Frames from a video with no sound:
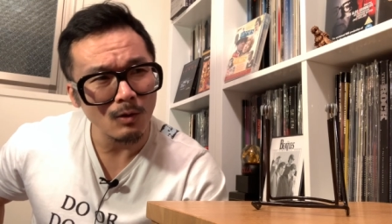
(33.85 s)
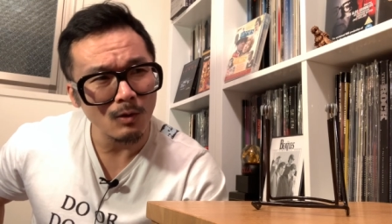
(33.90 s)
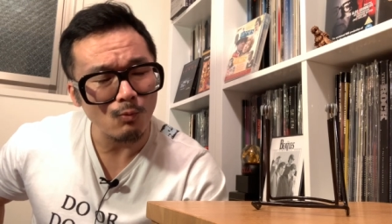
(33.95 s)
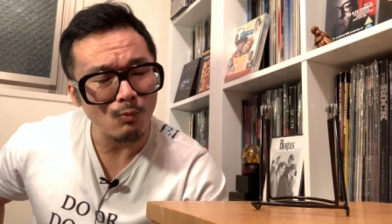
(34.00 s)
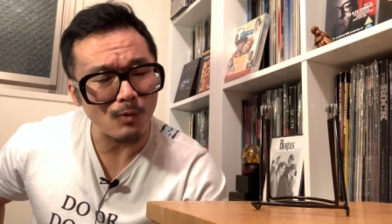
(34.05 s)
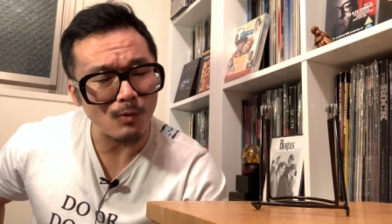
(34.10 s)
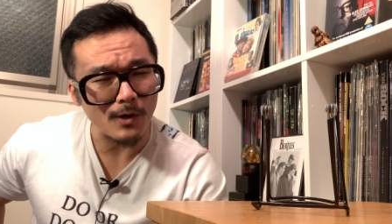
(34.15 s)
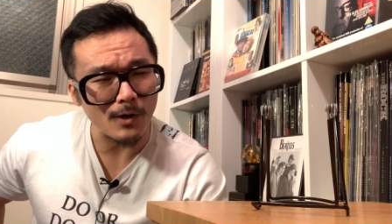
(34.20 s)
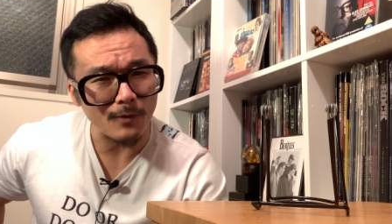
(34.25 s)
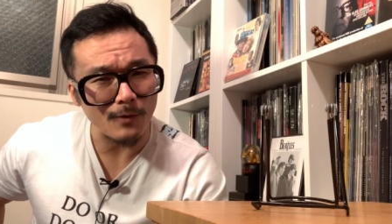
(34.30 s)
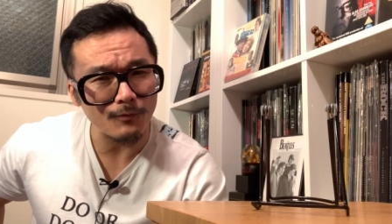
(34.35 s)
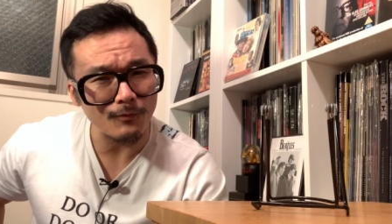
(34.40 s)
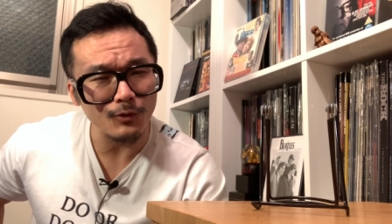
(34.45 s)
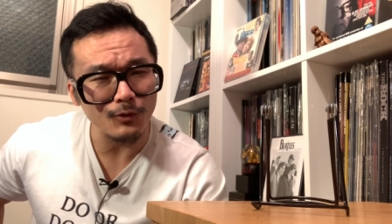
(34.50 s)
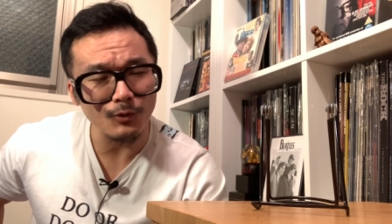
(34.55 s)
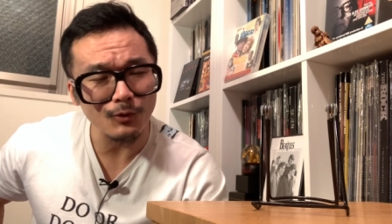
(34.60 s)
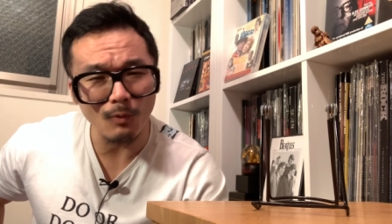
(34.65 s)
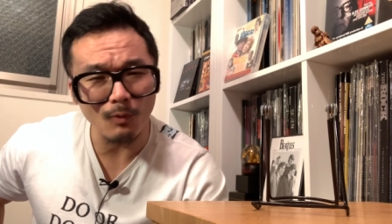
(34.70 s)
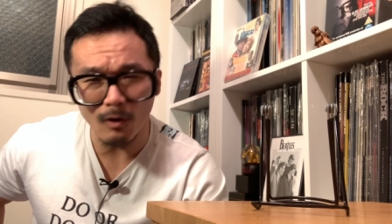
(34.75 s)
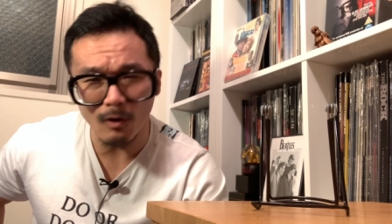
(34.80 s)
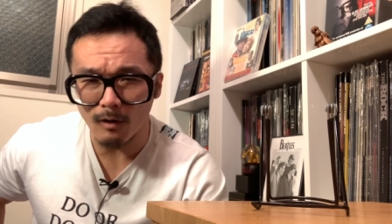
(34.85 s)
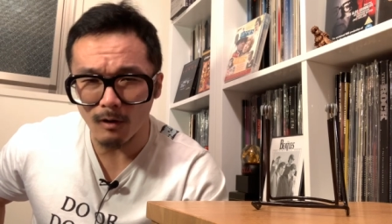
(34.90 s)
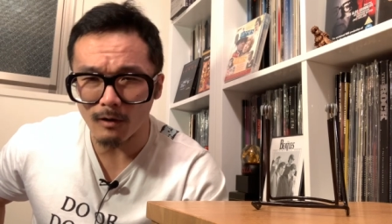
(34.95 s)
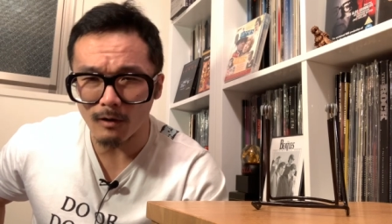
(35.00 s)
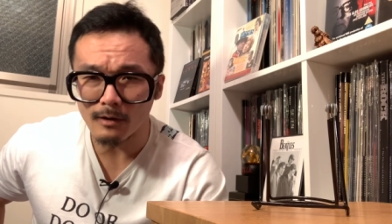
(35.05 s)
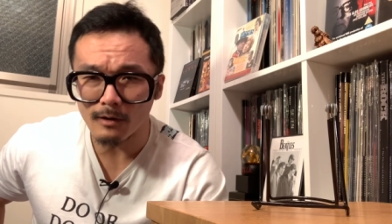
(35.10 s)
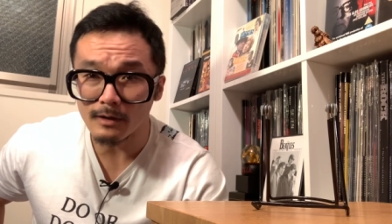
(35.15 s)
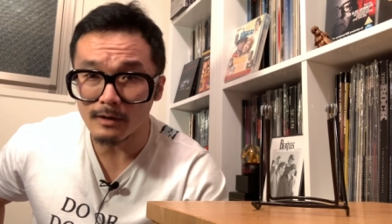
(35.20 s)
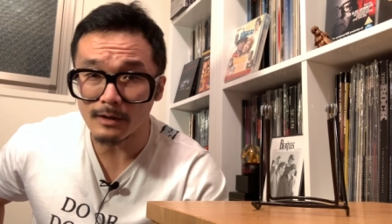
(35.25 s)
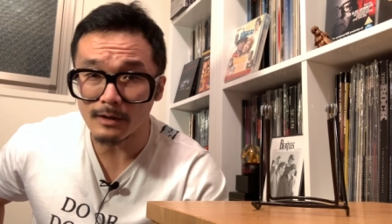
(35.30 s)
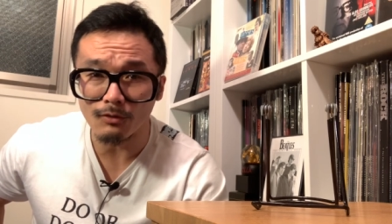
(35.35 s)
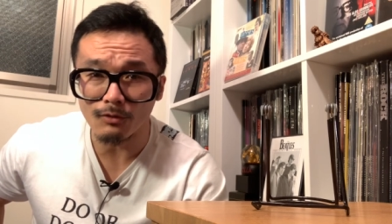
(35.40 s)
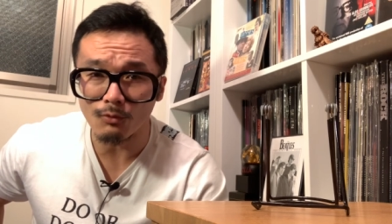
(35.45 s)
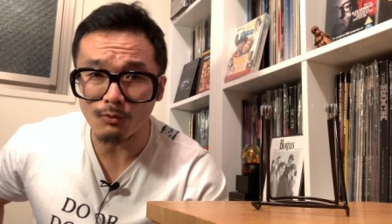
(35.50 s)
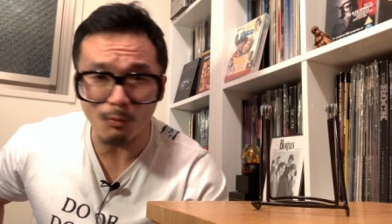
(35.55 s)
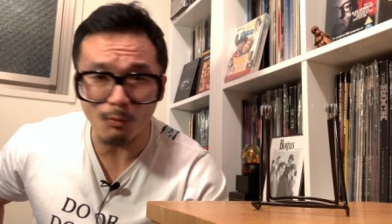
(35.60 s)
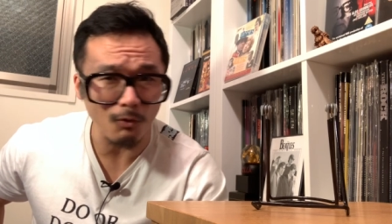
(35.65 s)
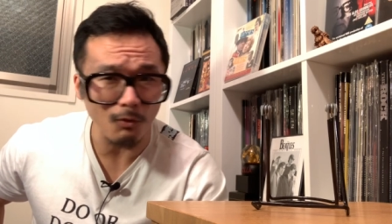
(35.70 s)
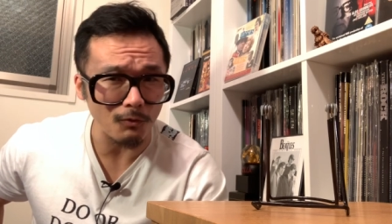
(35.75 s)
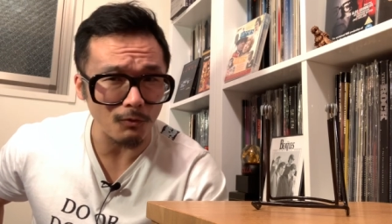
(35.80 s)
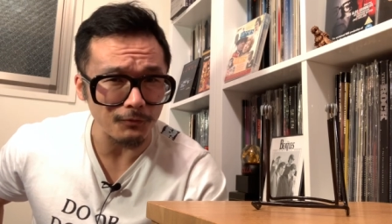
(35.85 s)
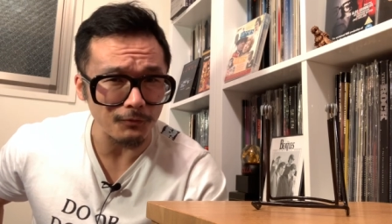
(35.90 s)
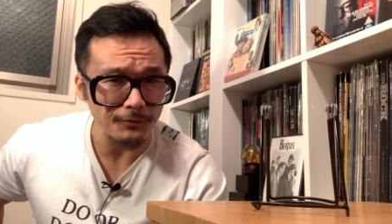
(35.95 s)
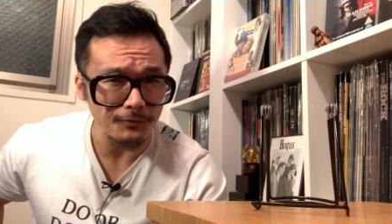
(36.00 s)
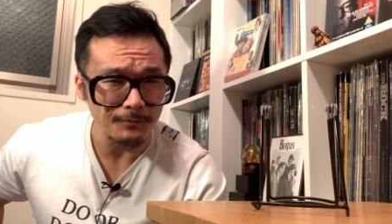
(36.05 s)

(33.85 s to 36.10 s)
wherever you are in the world.